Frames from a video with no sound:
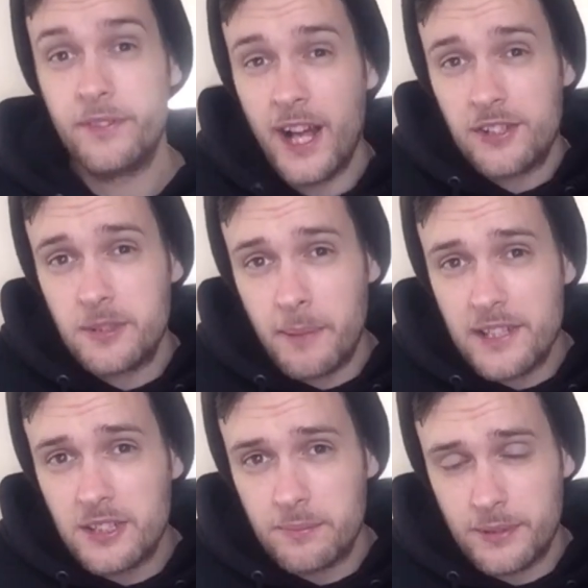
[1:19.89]
That's the
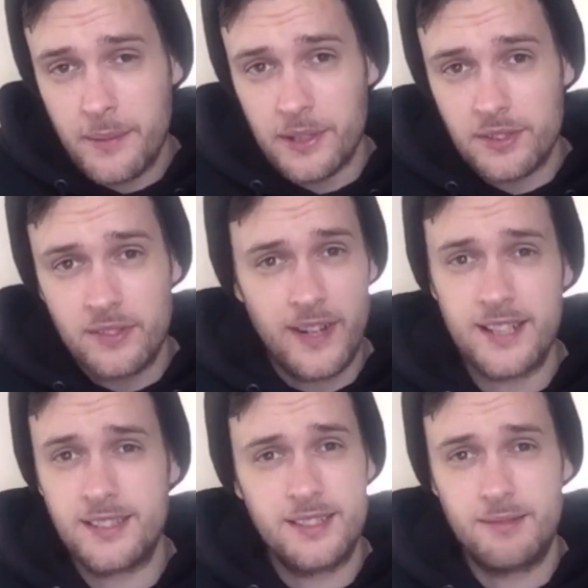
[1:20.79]
basic premise.
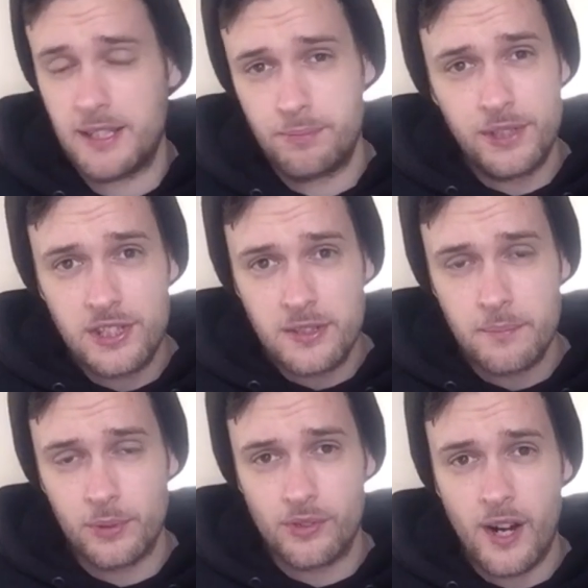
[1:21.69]
That's pretty
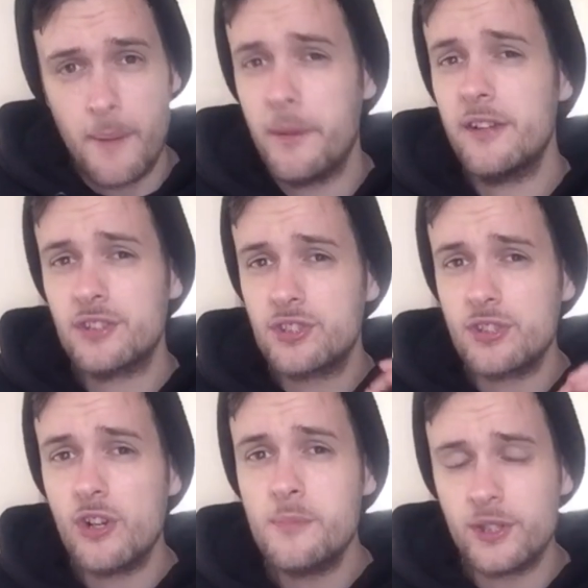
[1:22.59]
simple, right? But there is
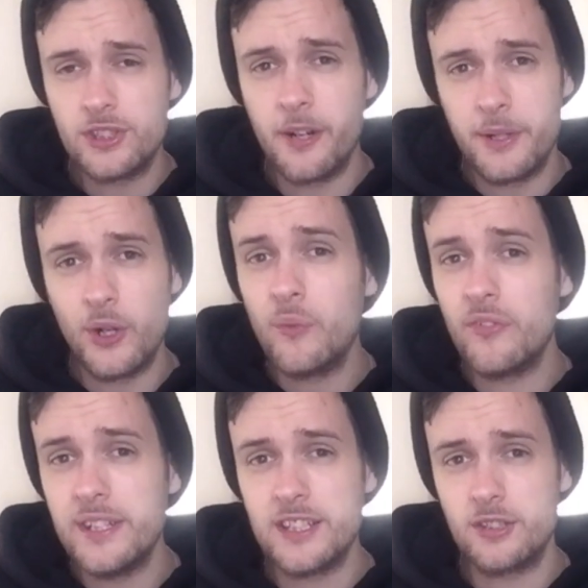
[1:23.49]
so much going on
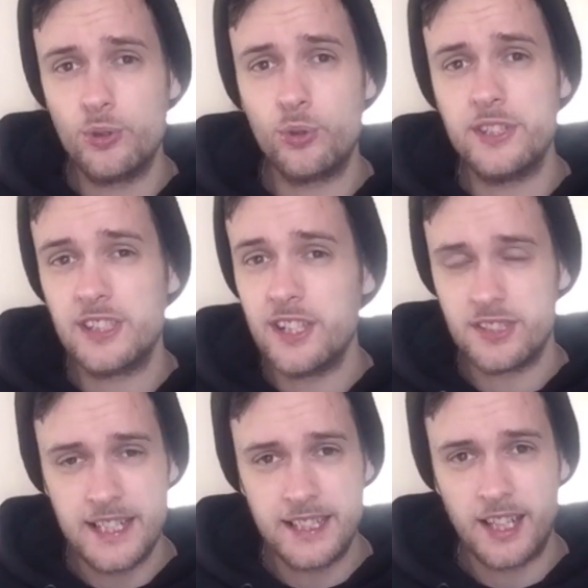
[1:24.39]
within this story, so
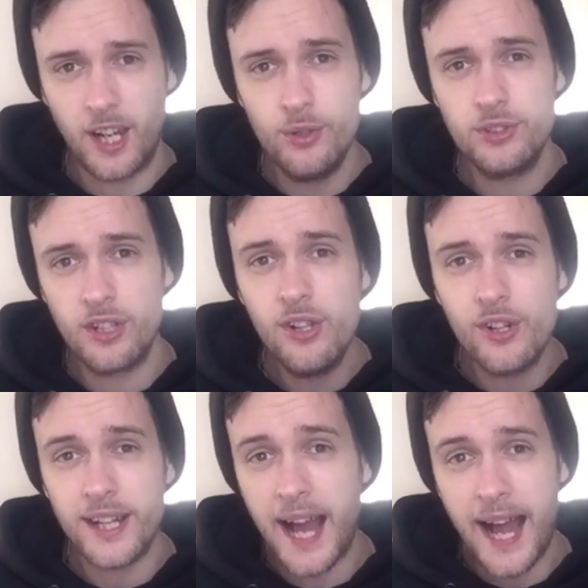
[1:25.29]
let's take a closer
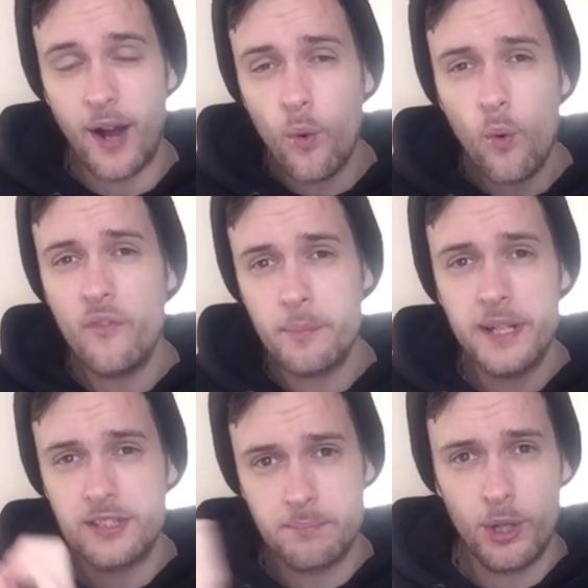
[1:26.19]
look at all the
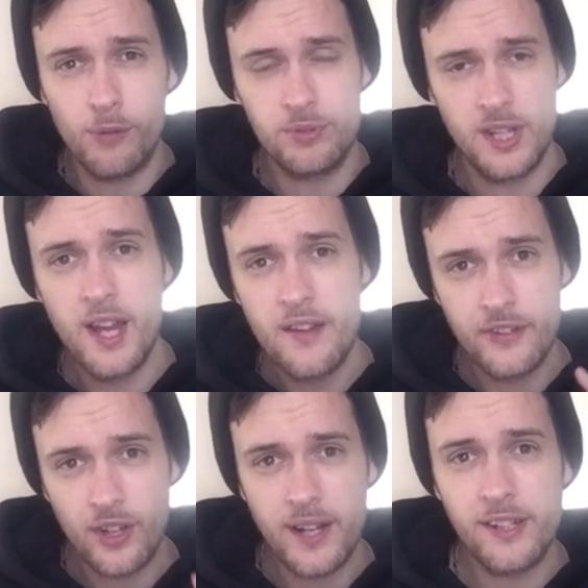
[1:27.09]
bits and bobs
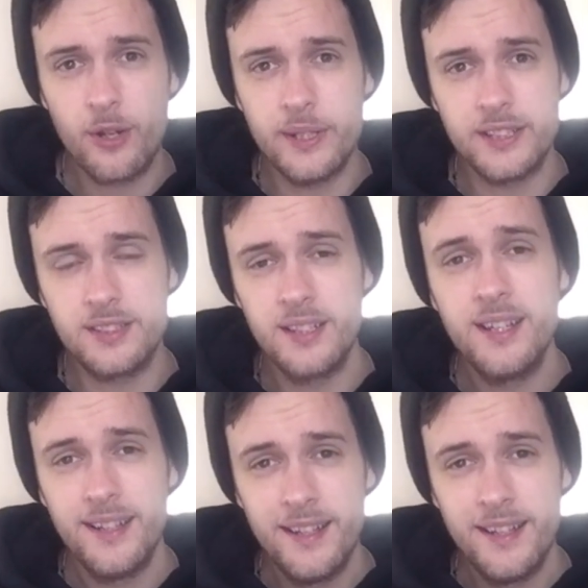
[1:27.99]
that I noticed